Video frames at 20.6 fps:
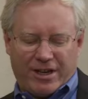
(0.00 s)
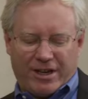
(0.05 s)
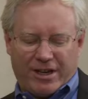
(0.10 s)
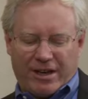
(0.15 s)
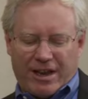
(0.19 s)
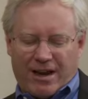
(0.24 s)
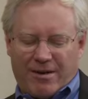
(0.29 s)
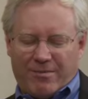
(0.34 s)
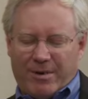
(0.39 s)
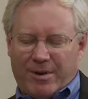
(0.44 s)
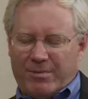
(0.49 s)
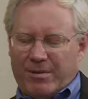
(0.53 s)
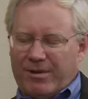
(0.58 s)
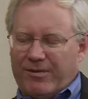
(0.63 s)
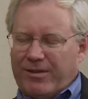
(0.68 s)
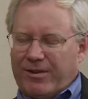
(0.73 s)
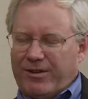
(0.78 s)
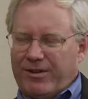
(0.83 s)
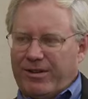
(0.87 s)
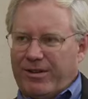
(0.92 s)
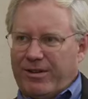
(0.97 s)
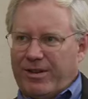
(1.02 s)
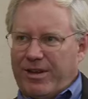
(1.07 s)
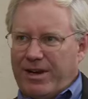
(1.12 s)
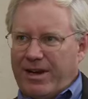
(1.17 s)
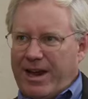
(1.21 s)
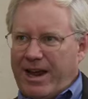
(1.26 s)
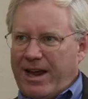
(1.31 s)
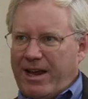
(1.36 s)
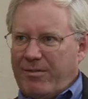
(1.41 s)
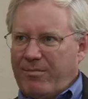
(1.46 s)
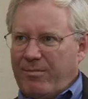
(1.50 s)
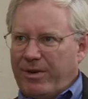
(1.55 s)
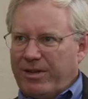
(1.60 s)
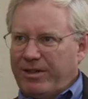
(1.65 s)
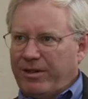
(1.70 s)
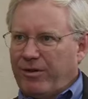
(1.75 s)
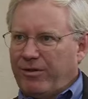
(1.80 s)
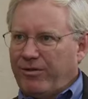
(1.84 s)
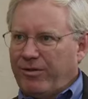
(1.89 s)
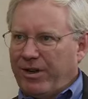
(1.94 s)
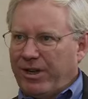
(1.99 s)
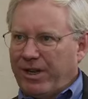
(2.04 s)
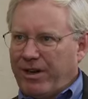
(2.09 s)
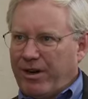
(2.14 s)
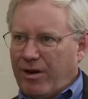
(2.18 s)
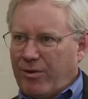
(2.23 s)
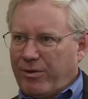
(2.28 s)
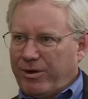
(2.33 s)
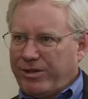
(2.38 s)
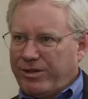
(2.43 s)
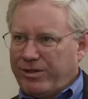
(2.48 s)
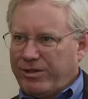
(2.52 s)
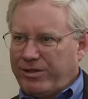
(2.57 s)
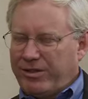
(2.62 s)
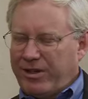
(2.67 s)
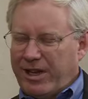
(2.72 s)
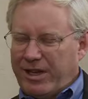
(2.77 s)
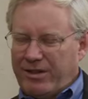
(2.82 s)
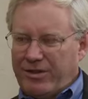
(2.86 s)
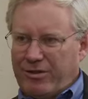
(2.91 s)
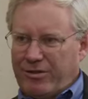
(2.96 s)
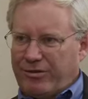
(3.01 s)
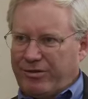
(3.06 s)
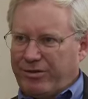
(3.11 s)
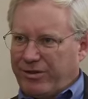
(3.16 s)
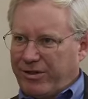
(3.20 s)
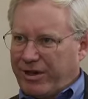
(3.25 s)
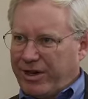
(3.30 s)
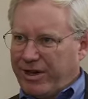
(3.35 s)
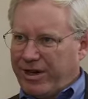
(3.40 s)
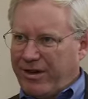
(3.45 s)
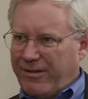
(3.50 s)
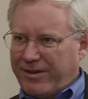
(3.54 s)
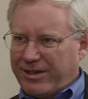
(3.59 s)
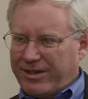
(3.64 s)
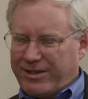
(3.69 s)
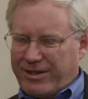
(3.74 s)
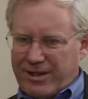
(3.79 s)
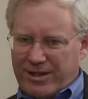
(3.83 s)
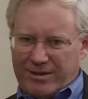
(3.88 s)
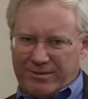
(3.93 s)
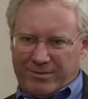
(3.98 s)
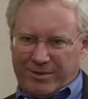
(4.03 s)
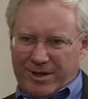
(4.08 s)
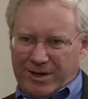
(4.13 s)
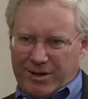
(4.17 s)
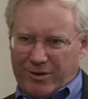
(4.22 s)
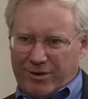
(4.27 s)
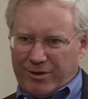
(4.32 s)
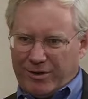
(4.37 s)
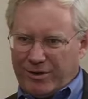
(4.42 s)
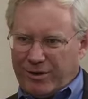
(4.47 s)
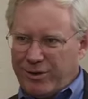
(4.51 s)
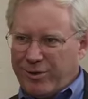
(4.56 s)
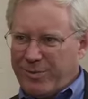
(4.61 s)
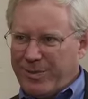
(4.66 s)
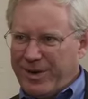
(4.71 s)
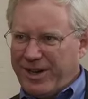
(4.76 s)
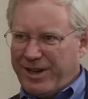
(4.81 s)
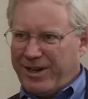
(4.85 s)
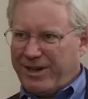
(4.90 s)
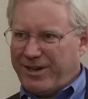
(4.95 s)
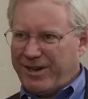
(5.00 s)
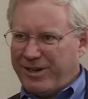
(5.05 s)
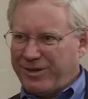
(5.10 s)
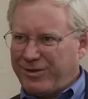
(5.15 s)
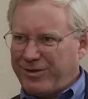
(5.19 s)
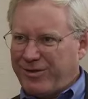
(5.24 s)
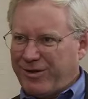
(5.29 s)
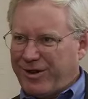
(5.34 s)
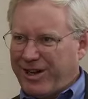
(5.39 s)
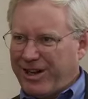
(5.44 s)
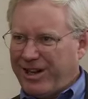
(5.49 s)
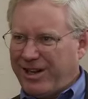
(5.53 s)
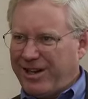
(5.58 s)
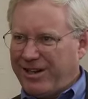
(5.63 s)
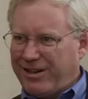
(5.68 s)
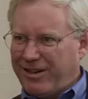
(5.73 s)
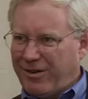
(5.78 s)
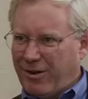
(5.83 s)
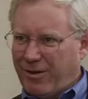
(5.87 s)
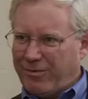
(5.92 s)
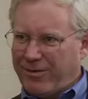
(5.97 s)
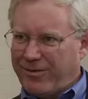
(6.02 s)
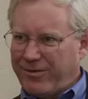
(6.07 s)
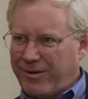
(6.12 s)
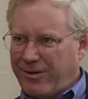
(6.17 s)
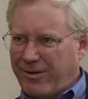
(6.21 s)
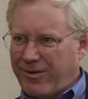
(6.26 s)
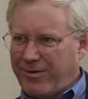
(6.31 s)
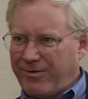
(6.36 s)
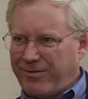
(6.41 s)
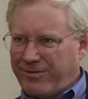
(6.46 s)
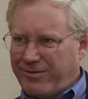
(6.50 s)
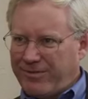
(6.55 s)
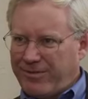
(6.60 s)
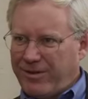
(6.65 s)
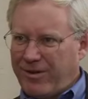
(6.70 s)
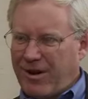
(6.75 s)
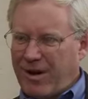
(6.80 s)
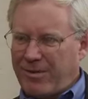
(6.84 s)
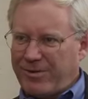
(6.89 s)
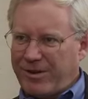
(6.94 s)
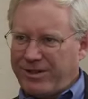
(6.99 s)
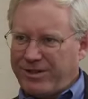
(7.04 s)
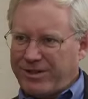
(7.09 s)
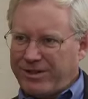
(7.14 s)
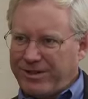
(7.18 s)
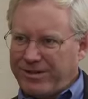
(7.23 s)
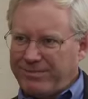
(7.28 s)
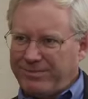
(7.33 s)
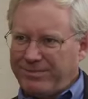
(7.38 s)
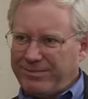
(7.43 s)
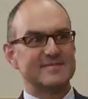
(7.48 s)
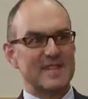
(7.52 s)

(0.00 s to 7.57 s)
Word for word: I think a lot of people have heard the name, but don't really know what they do. So can you give us the, you know, the two-minute history and overview of your operations?